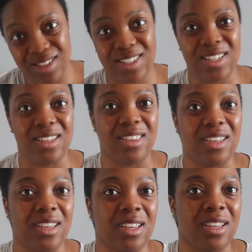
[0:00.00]

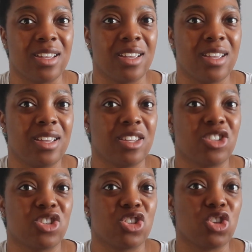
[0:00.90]
teething
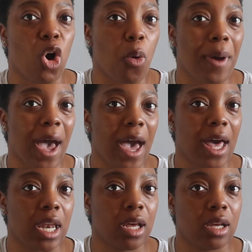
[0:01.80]
so
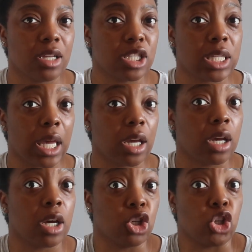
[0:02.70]
bad. It's
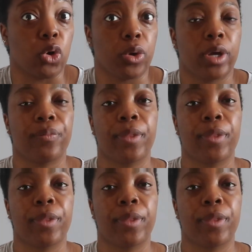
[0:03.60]
like a joke.